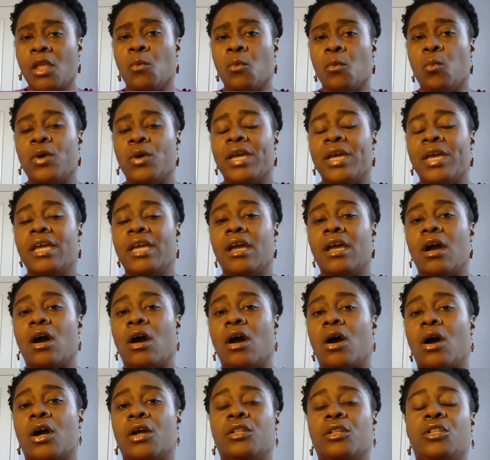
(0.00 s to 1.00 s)
we
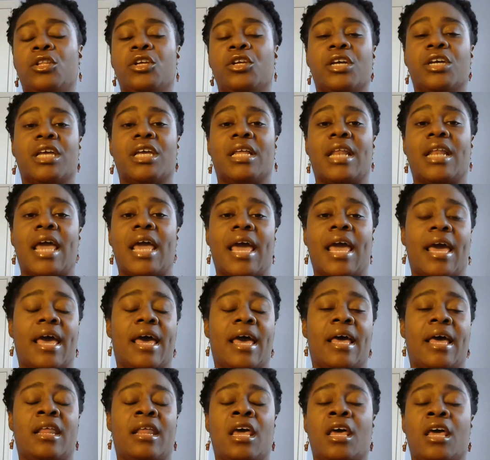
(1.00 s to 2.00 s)
are looking
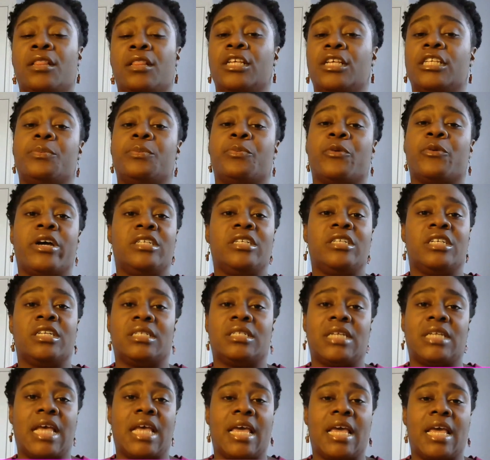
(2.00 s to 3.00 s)
at this project
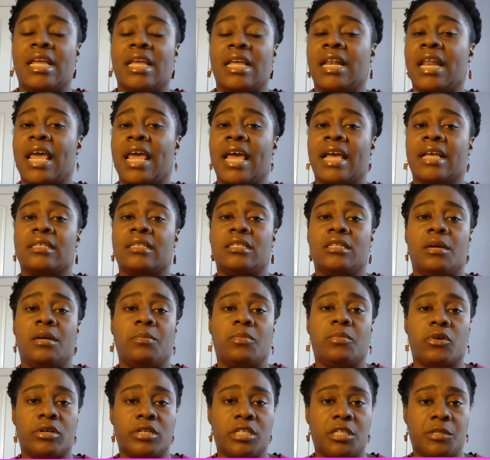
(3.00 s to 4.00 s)
taking X
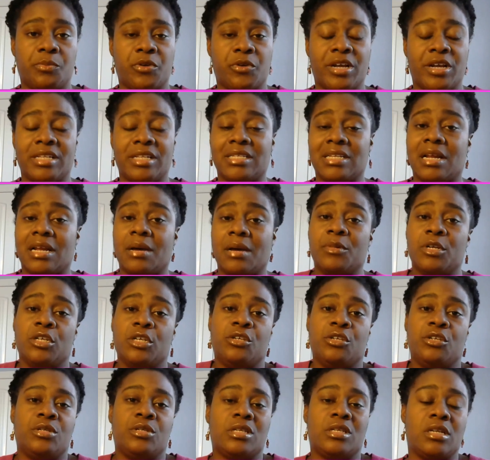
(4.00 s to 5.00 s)
number of sprints. And I'm going to
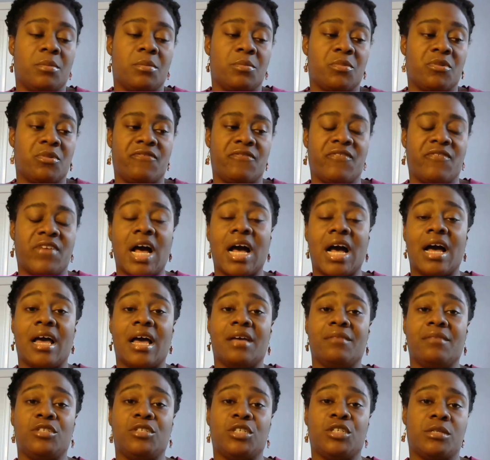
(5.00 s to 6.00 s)
use the number
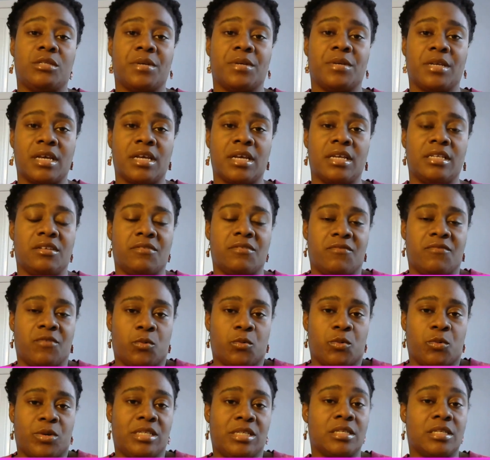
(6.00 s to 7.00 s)
5 just because of a
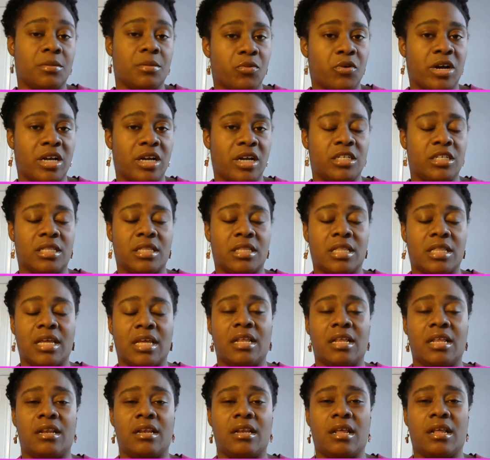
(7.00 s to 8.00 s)
recent project
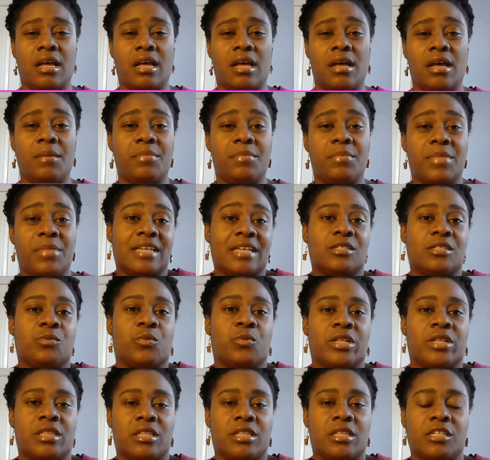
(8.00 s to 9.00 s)
that that's
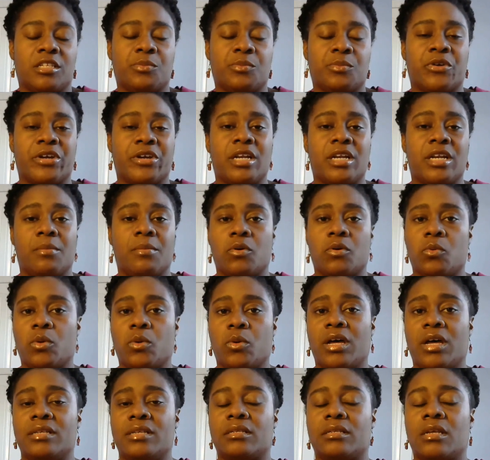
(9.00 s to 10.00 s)
what the sprint number
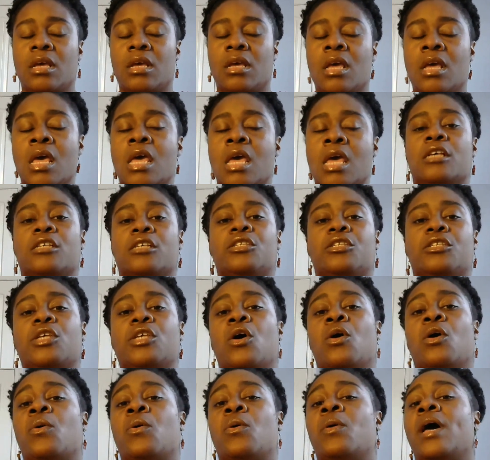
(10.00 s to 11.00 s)
was.
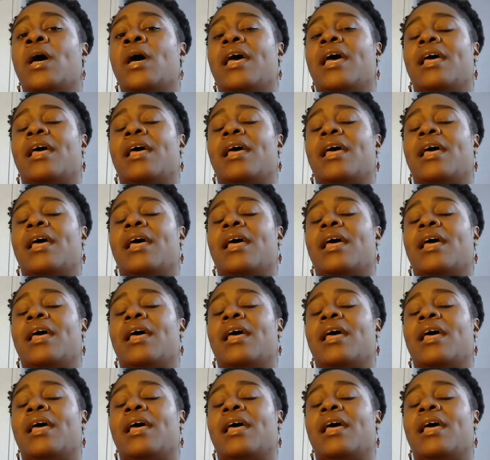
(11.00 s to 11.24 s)
So